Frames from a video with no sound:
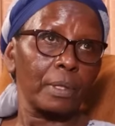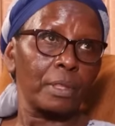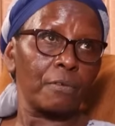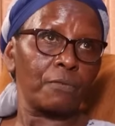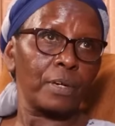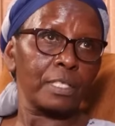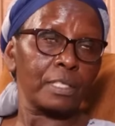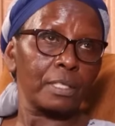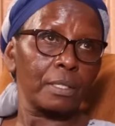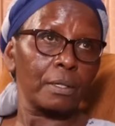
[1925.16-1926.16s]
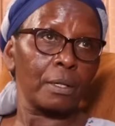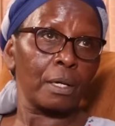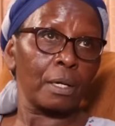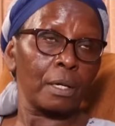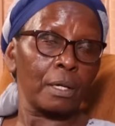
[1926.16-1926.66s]
the first
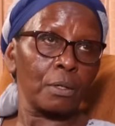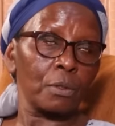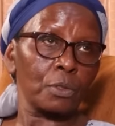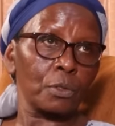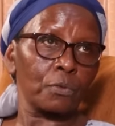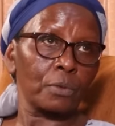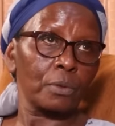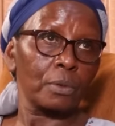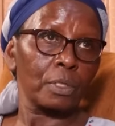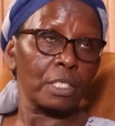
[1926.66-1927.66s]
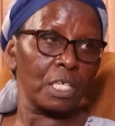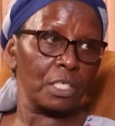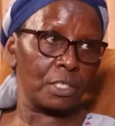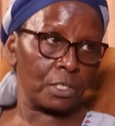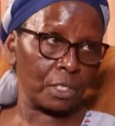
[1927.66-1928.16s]
lot of
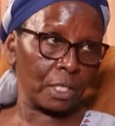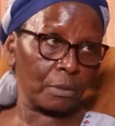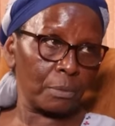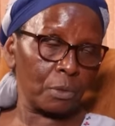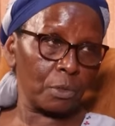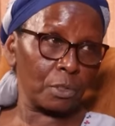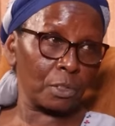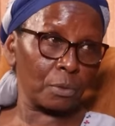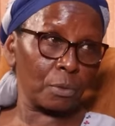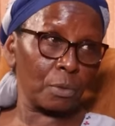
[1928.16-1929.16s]
cage chicken, because